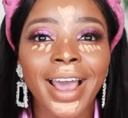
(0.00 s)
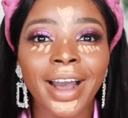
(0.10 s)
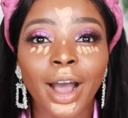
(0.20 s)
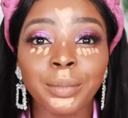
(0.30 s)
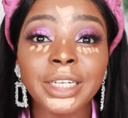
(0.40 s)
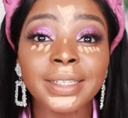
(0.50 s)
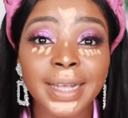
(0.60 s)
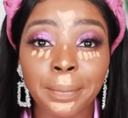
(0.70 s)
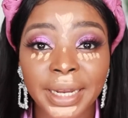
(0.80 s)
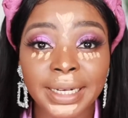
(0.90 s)
I'm going to
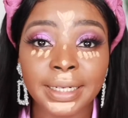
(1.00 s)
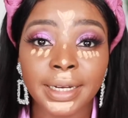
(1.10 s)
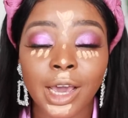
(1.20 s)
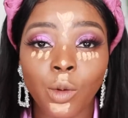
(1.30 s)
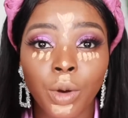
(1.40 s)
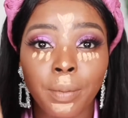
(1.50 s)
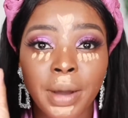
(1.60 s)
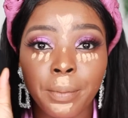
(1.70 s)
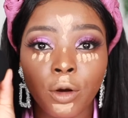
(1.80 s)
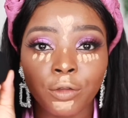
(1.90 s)
start blending now with
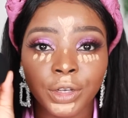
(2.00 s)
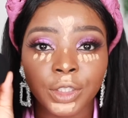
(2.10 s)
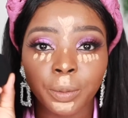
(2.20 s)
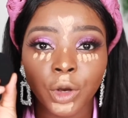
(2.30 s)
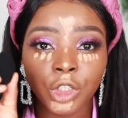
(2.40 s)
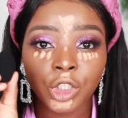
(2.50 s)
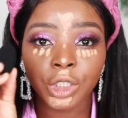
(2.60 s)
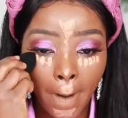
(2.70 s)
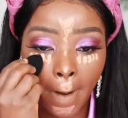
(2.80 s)
my Morphe sponge.